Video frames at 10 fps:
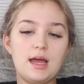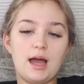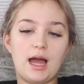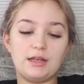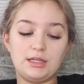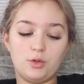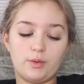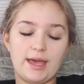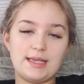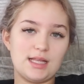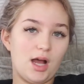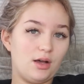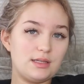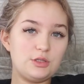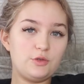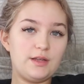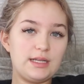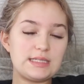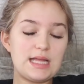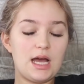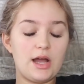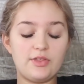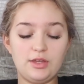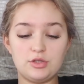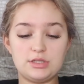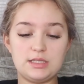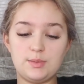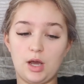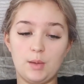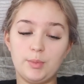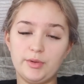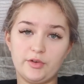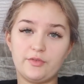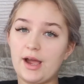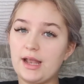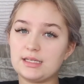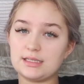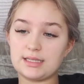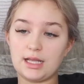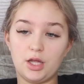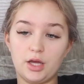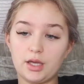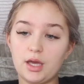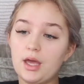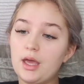And in your case, there are still feelings there. I think you just need to be open with your friend and say, look,